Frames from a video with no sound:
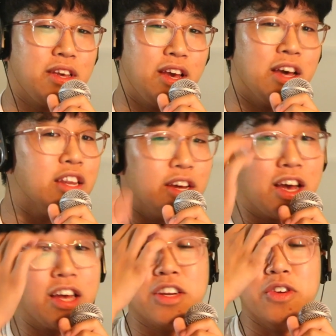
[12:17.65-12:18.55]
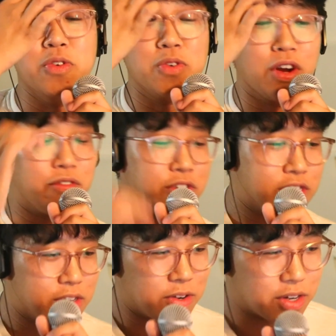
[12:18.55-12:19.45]
and a new graphics
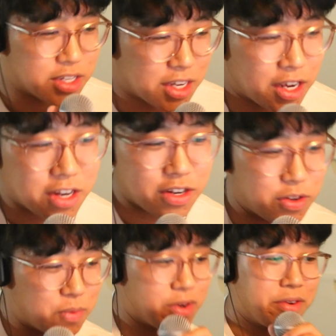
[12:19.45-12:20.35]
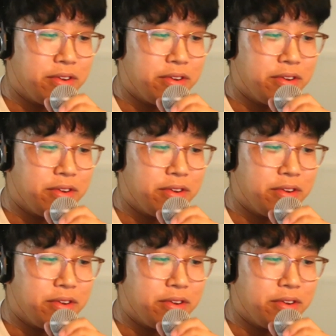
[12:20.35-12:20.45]
card because I kind of need one.